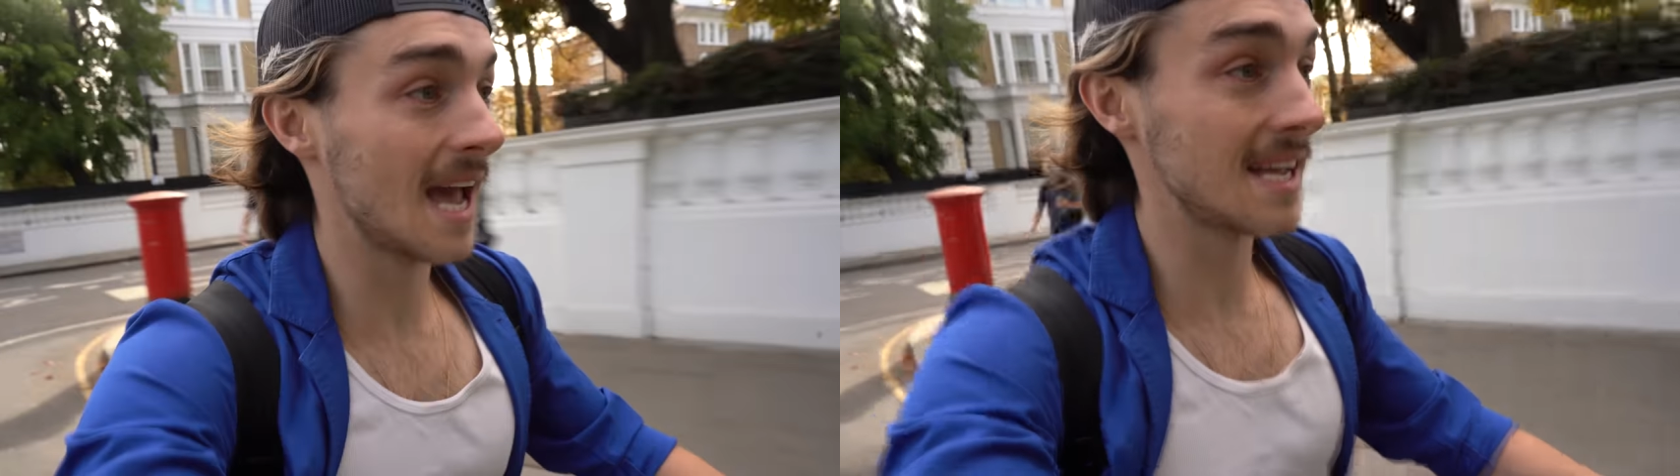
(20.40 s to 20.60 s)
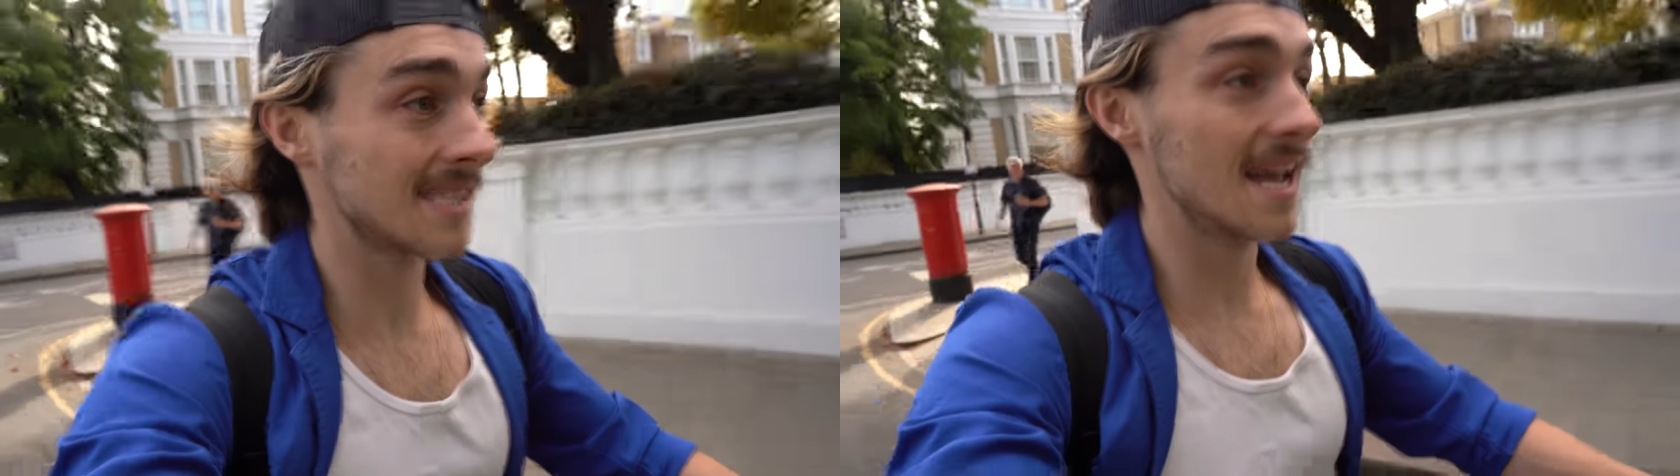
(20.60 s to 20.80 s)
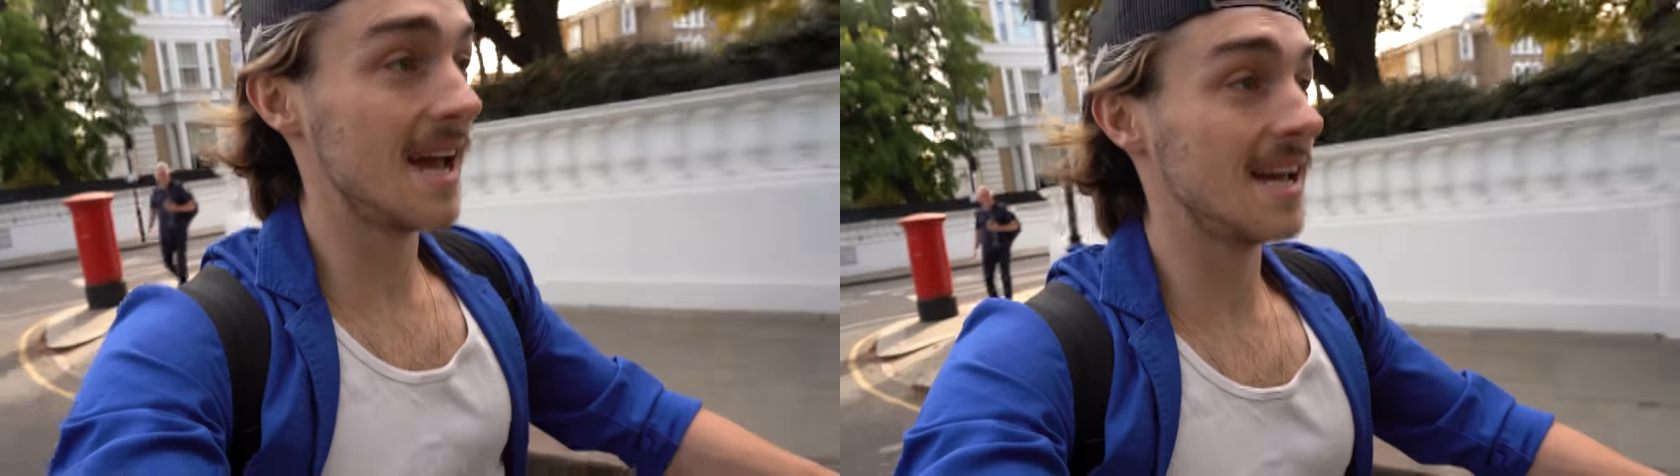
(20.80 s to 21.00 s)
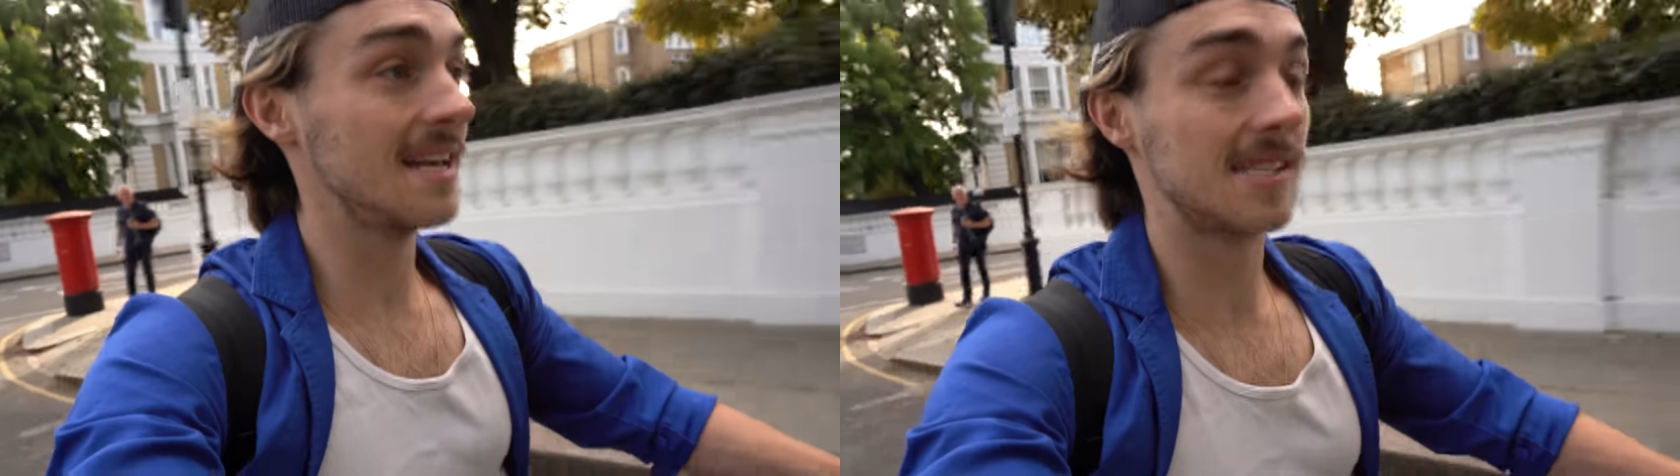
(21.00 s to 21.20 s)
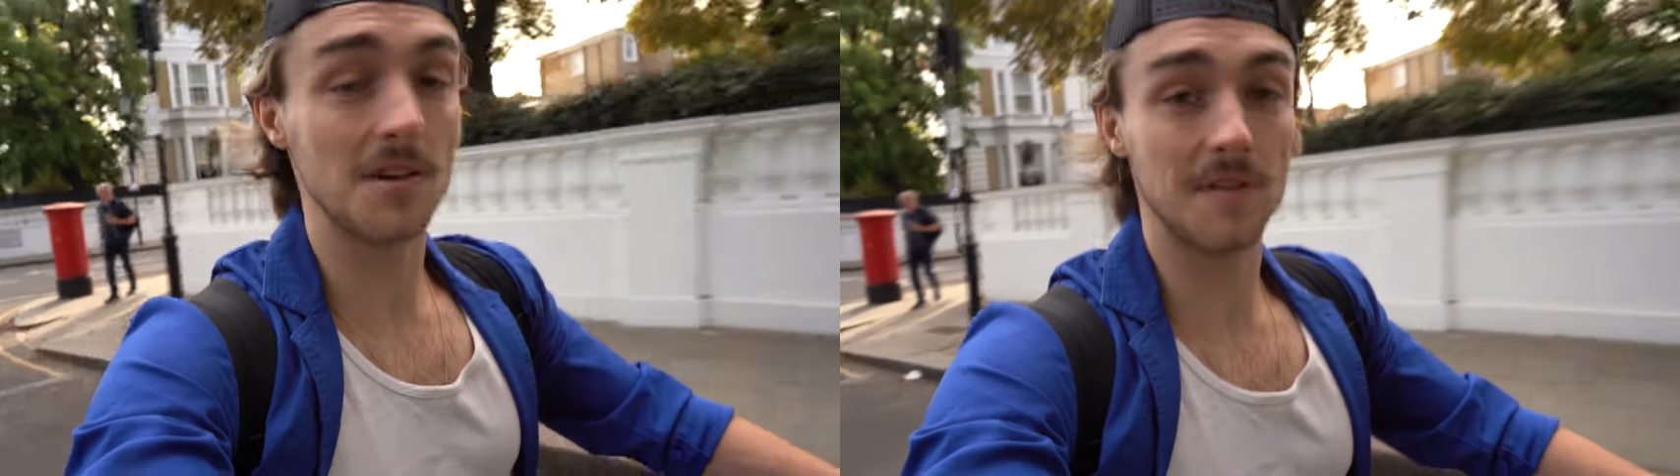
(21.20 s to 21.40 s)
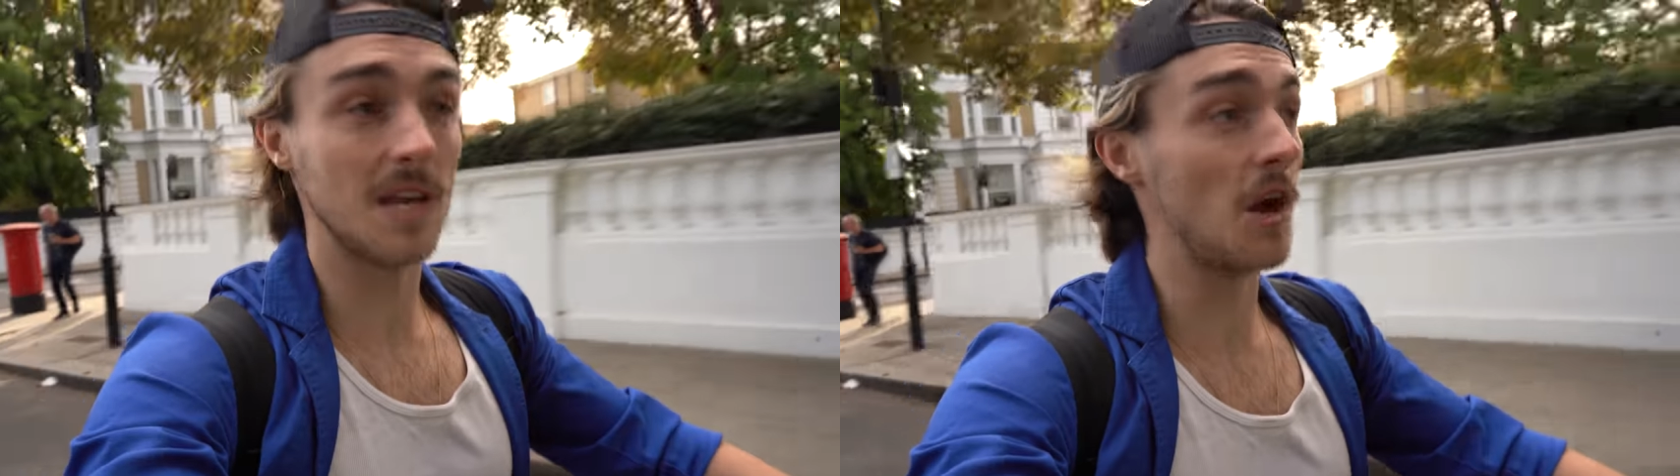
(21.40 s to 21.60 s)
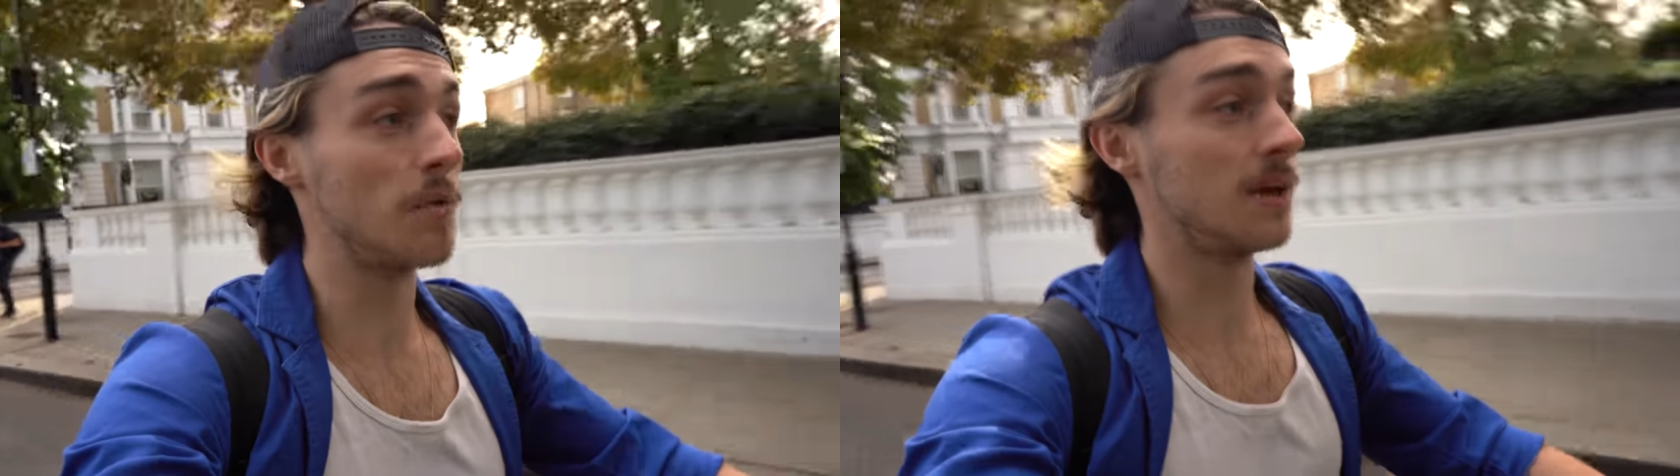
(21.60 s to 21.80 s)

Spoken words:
get a Tiffany OP